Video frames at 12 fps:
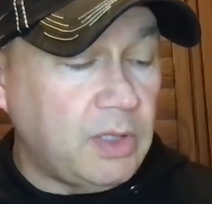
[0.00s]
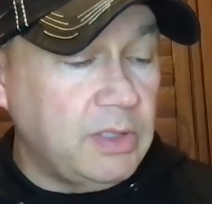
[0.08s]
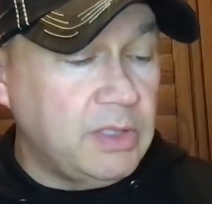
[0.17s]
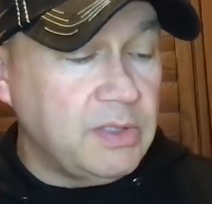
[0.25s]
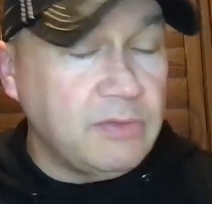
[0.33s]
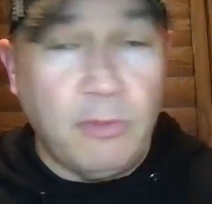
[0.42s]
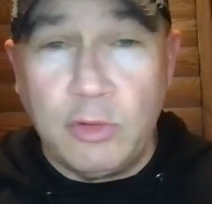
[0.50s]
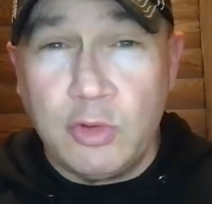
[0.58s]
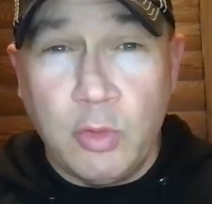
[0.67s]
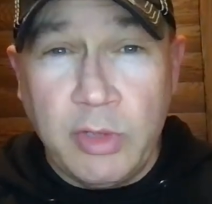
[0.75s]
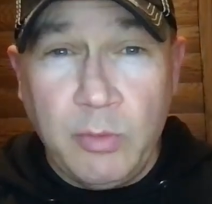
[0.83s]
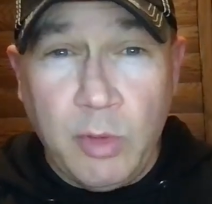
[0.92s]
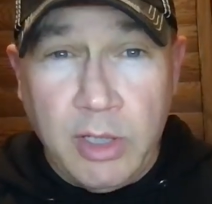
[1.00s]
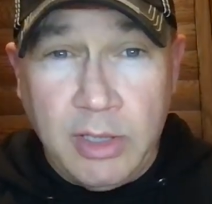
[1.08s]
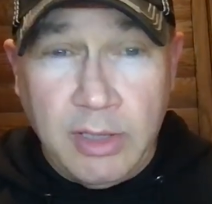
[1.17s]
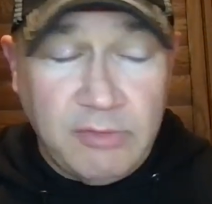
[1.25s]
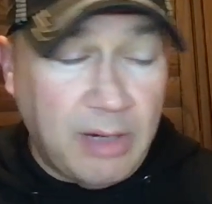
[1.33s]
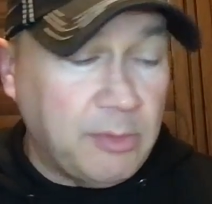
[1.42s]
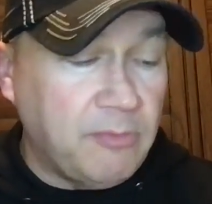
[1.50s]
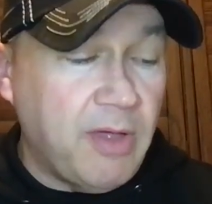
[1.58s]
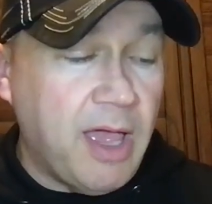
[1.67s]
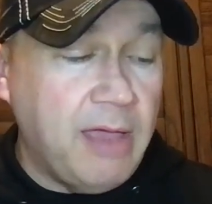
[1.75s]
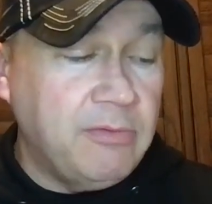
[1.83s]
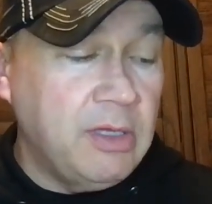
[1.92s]
This is verse 21 of chapter
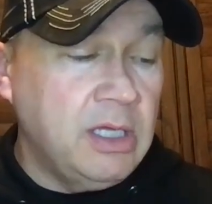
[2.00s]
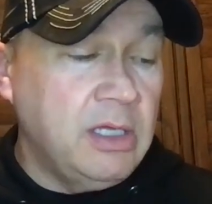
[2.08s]
5.